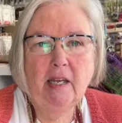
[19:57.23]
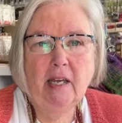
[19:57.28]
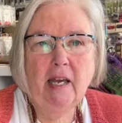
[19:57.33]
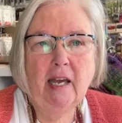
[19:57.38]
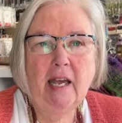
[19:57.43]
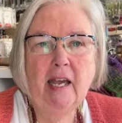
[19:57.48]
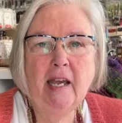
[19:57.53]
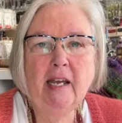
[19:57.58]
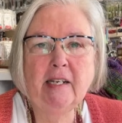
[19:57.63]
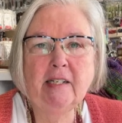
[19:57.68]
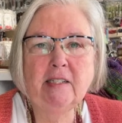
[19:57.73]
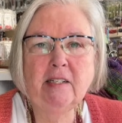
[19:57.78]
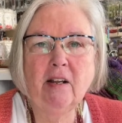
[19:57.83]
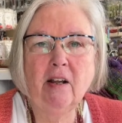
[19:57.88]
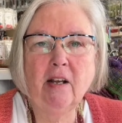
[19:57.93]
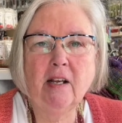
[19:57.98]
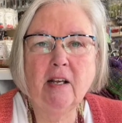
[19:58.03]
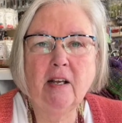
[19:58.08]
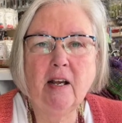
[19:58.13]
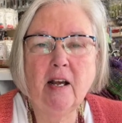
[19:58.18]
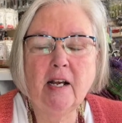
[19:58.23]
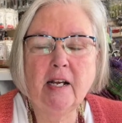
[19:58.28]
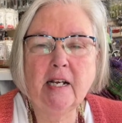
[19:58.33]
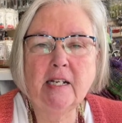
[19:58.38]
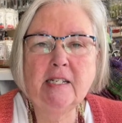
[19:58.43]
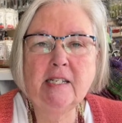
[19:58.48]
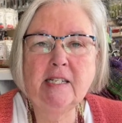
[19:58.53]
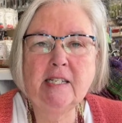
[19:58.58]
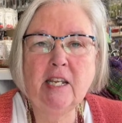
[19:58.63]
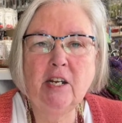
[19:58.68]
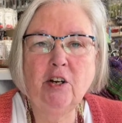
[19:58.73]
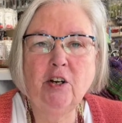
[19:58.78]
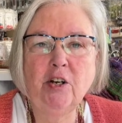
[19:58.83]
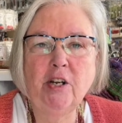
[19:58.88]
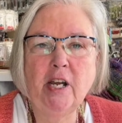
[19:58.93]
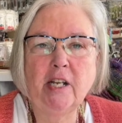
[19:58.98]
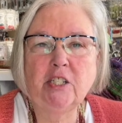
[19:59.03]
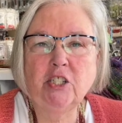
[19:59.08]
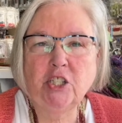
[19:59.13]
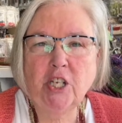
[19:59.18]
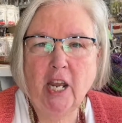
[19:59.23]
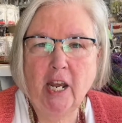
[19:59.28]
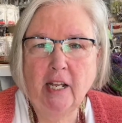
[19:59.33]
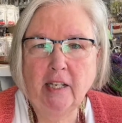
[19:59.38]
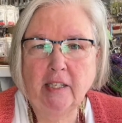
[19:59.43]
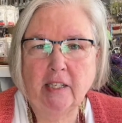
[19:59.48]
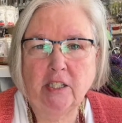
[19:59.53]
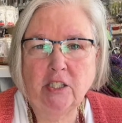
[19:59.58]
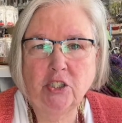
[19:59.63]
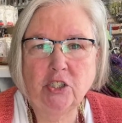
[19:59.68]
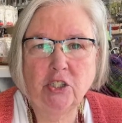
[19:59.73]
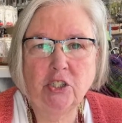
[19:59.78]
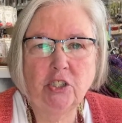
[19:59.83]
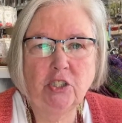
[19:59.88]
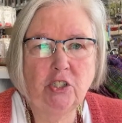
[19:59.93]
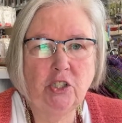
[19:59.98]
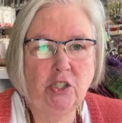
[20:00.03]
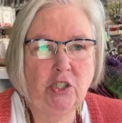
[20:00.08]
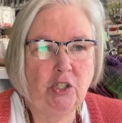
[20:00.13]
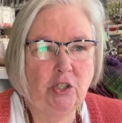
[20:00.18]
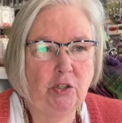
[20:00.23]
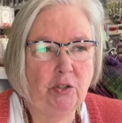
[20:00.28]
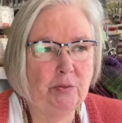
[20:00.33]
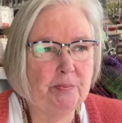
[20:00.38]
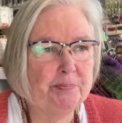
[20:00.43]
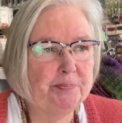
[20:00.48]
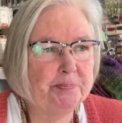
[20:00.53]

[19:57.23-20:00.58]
and considered a challenge to do.